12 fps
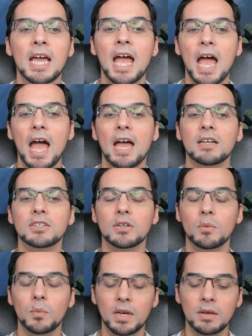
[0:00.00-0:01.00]
And
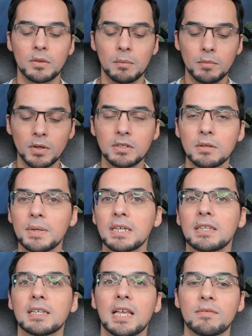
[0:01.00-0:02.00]
with Mercury in
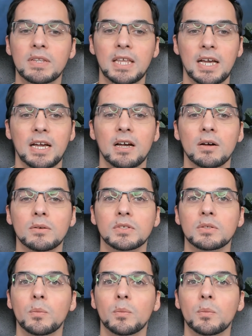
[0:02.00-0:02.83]
the 11th house,